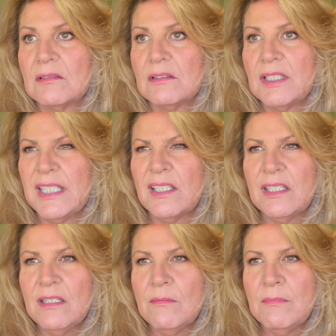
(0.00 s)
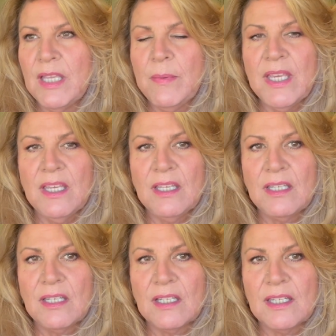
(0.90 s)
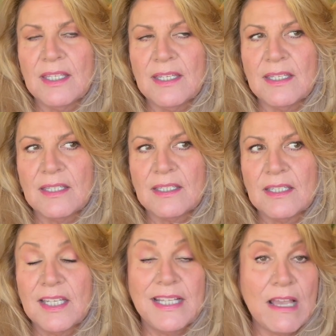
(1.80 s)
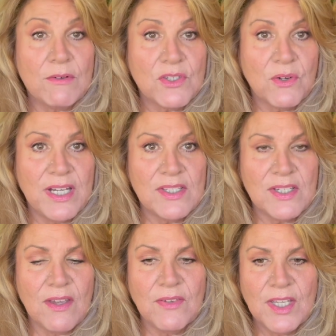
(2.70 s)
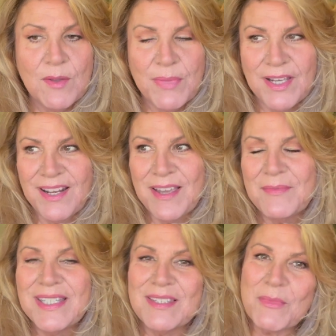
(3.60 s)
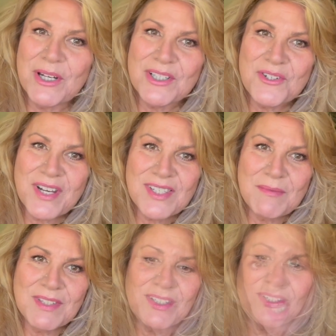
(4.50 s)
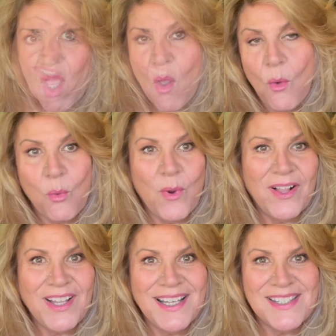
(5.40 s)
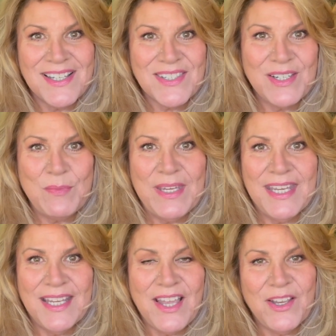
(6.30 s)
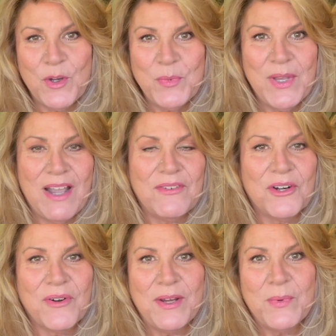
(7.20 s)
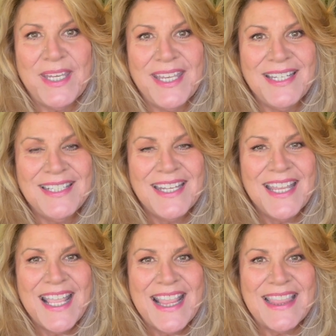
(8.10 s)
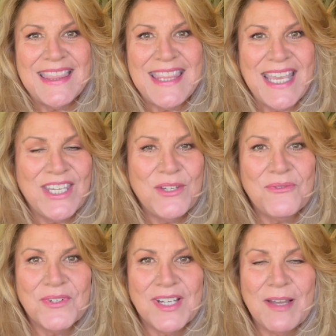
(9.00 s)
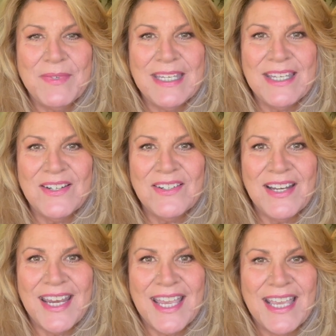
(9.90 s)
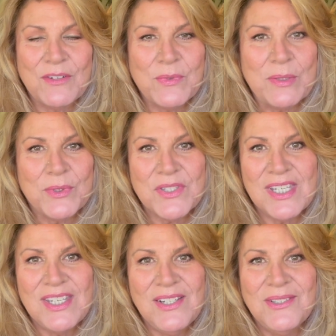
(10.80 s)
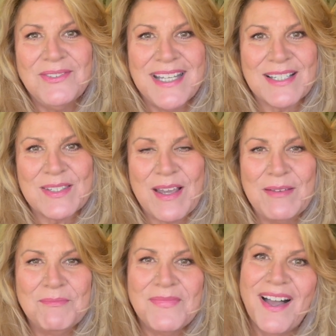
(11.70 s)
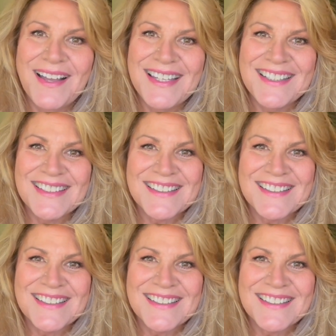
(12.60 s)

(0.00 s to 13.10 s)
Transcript: Helium, maybe, I think. And that was great stuff. But I'm in the market to try something new. Well, guys, that's going to be it. I hope you have a great weekend. Thank you for coming here, and we will see you next time. Bye.